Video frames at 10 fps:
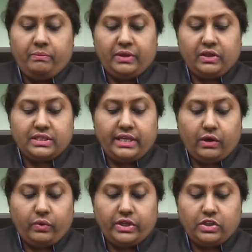because they
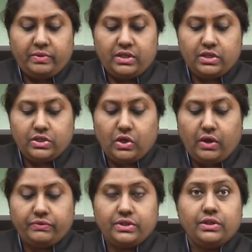are going to be
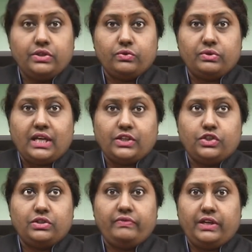soft to
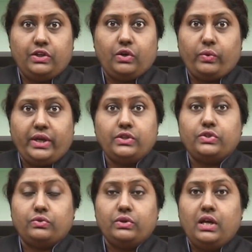touch when you're going
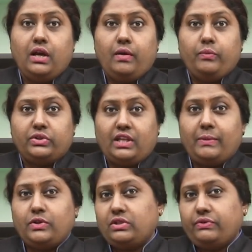to put
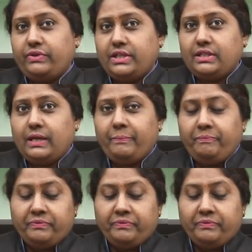them into the freezer.